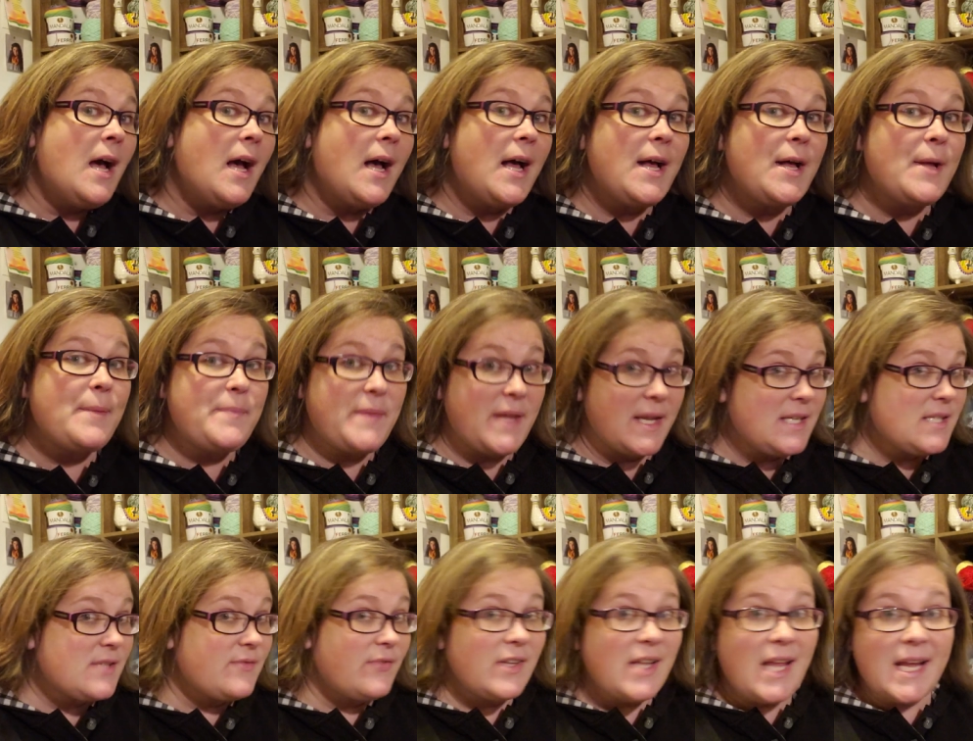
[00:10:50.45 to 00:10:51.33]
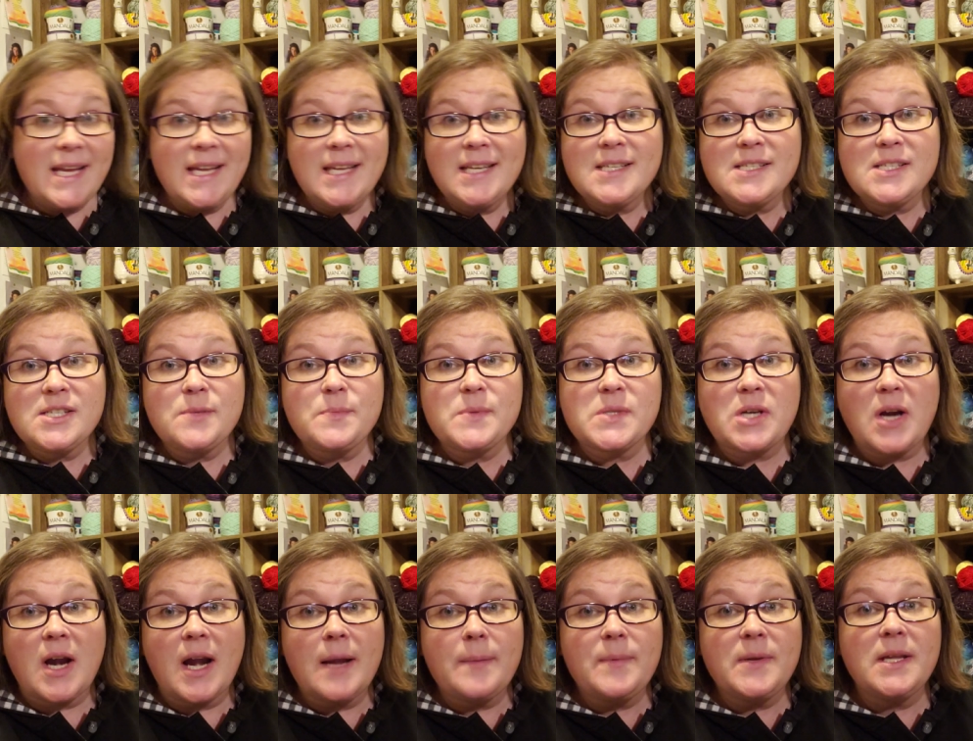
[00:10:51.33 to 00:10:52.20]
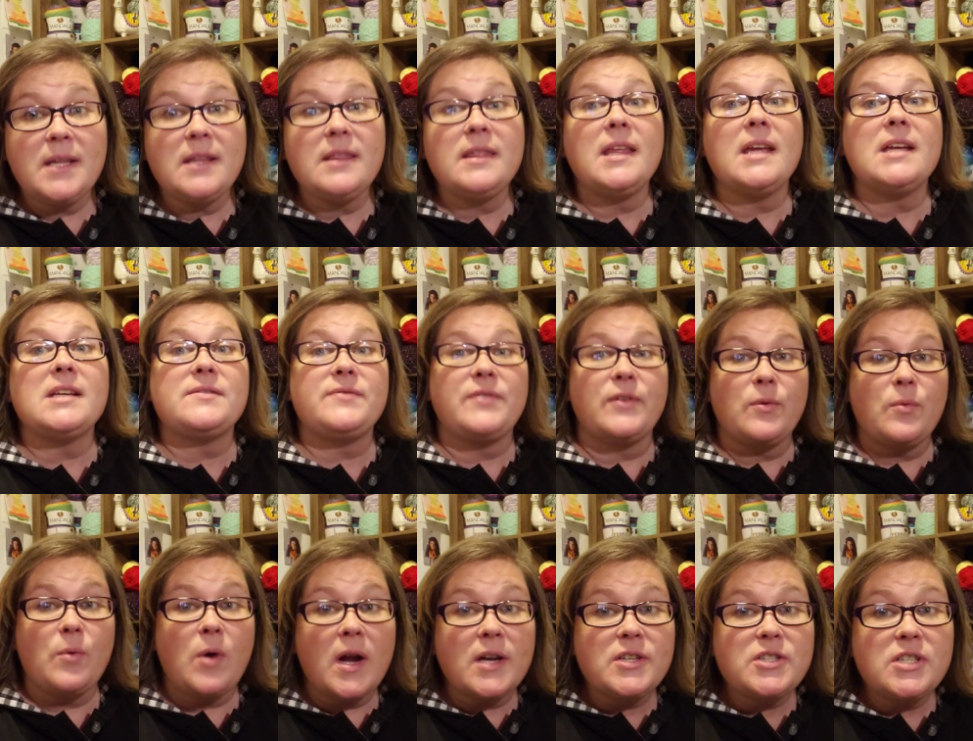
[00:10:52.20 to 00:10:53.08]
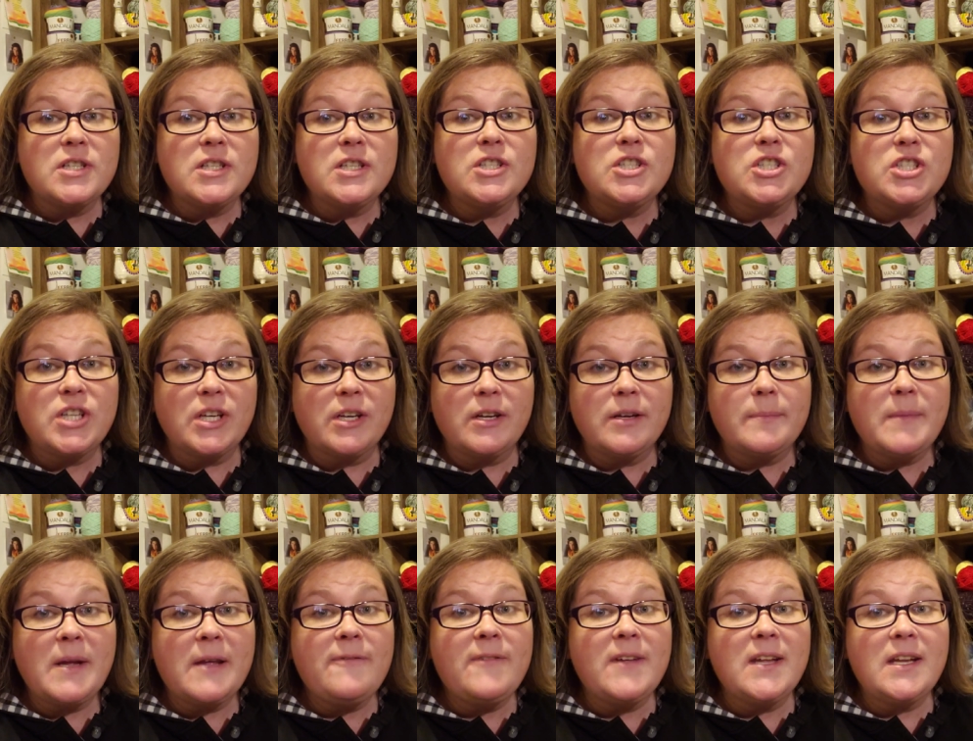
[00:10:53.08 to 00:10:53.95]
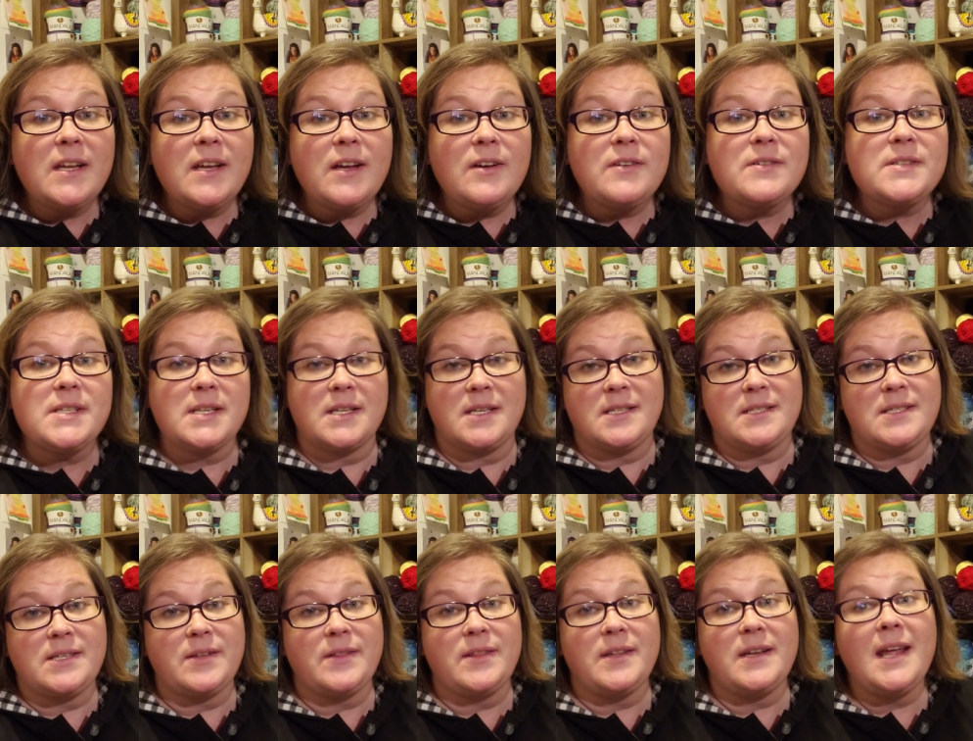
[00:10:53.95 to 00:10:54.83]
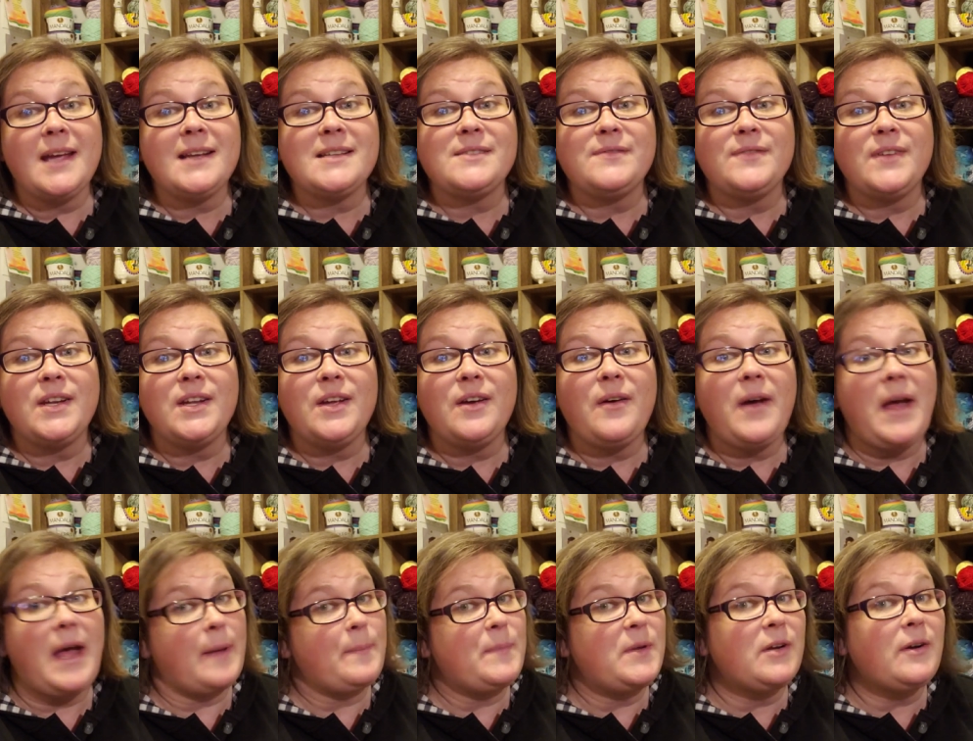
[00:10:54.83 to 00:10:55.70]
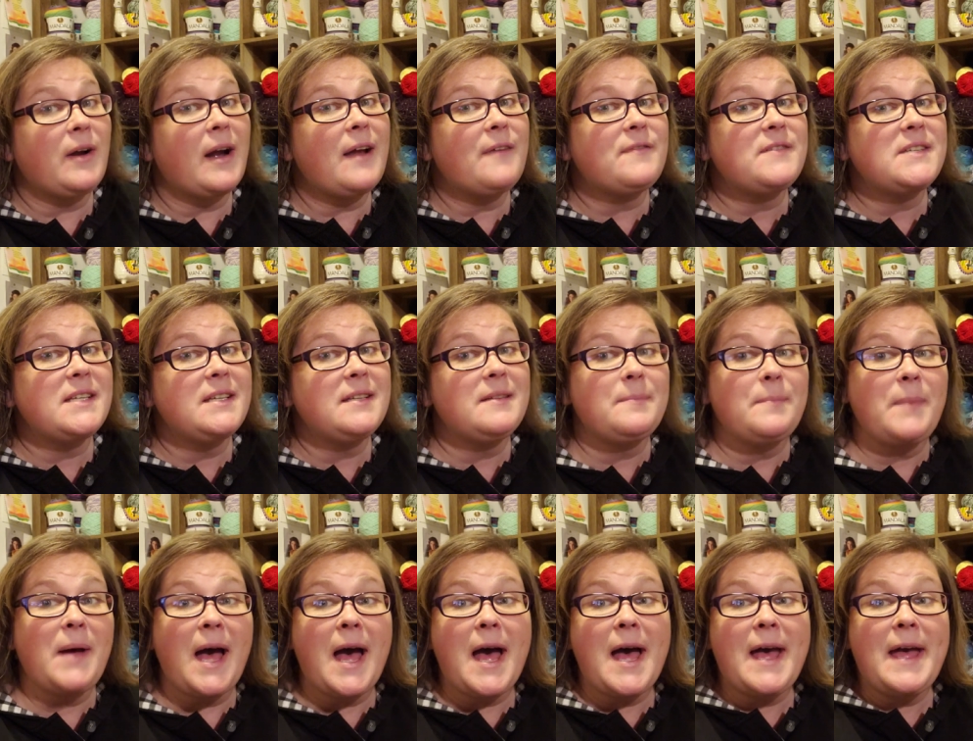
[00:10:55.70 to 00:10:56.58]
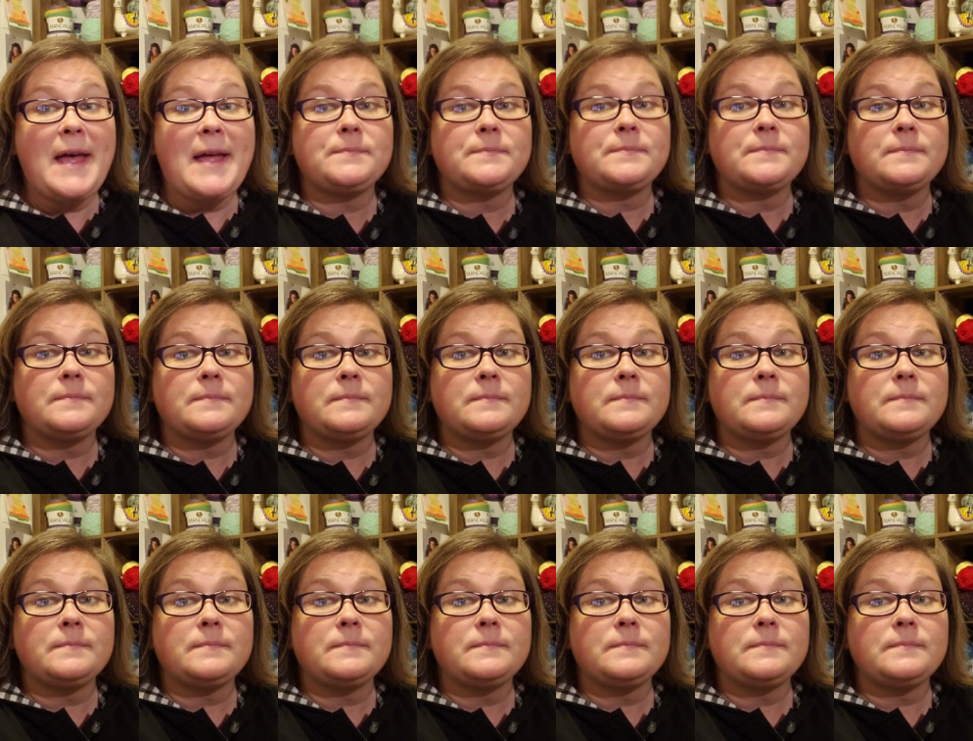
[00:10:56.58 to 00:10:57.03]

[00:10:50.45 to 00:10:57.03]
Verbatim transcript: Um, thanks for liking and subscribing. Thanks for watching and sharing my videos. And until the next video, happy crafting. Bye.